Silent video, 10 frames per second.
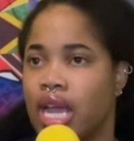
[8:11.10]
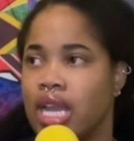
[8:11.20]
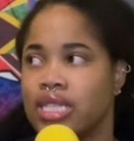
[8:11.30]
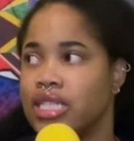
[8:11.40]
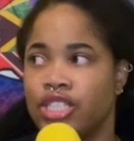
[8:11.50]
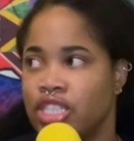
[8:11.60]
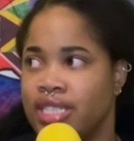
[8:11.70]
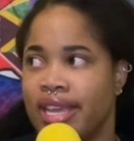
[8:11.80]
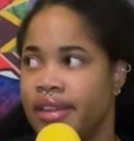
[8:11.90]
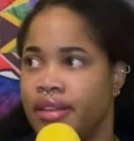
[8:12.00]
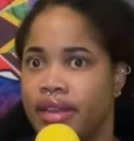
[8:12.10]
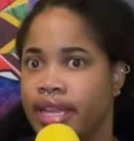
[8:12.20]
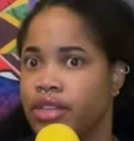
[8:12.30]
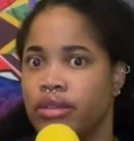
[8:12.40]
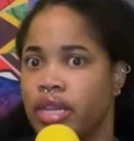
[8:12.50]
Like honestly, just
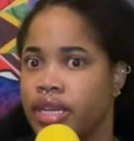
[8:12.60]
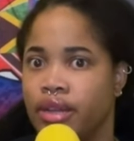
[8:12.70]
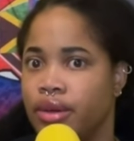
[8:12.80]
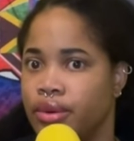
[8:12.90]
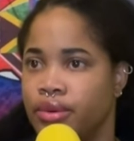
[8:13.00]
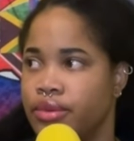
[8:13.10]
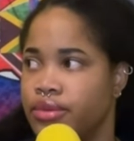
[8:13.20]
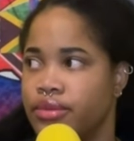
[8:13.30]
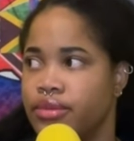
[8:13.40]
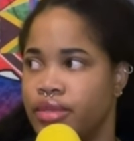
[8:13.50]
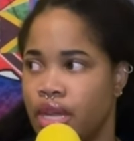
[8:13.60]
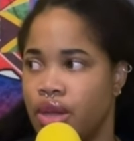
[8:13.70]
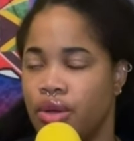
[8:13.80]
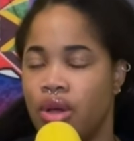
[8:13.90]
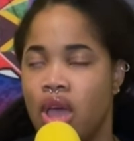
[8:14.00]
dead. Like don't like no.
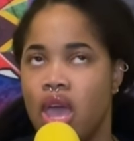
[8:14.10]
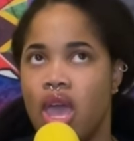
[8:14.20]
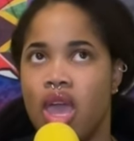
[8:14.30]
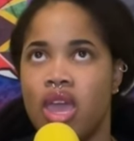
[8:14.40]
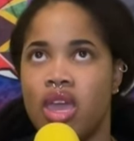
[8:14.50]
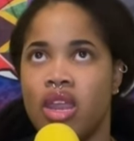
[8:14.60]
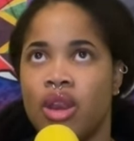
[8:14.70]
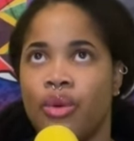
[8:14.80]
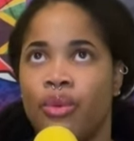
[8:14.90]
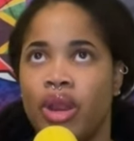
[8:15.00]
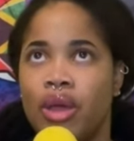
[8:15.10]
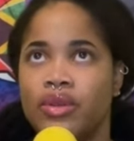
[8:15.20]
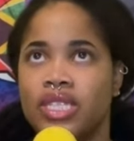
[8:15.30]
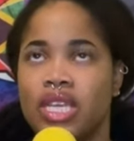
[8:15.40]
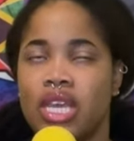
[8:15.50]
No. And
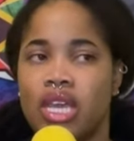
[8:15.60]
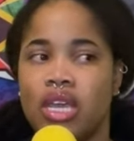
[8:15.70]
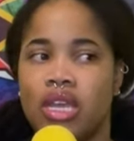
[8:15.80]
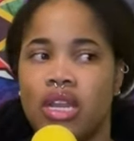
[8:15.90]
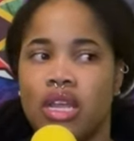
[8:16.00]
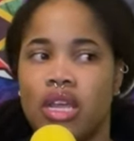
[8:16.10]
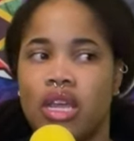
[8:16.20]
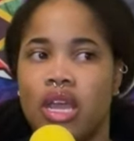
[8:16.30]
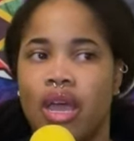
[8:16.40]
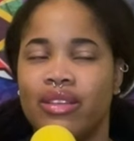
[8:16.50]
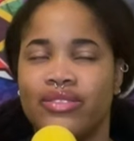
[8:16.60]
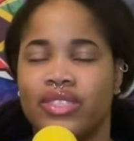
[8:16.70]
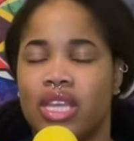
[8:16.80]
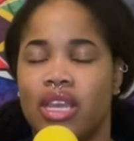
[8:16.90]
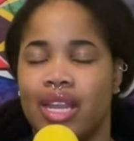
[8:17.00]
when I was a kid, I
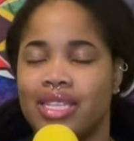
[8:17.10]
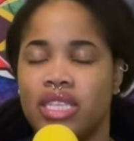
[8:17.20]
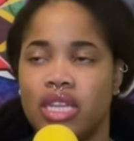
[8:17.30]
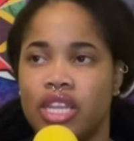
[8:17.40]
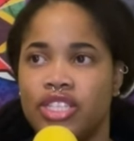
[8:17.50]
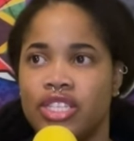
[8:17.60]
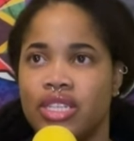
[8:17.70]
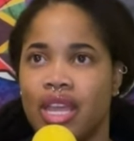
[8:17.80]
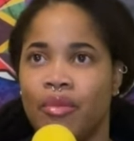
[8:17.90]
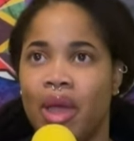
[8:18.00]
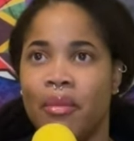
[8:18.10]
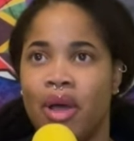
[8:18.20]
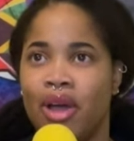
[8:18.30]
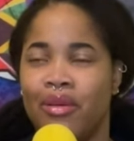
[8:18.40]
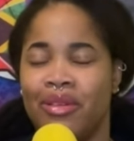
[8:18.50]
wasn't sick of like teenagers, like
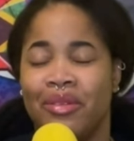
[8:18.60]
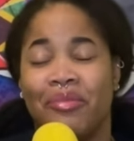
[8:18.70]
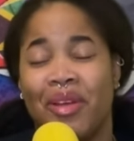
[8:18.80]
my mom,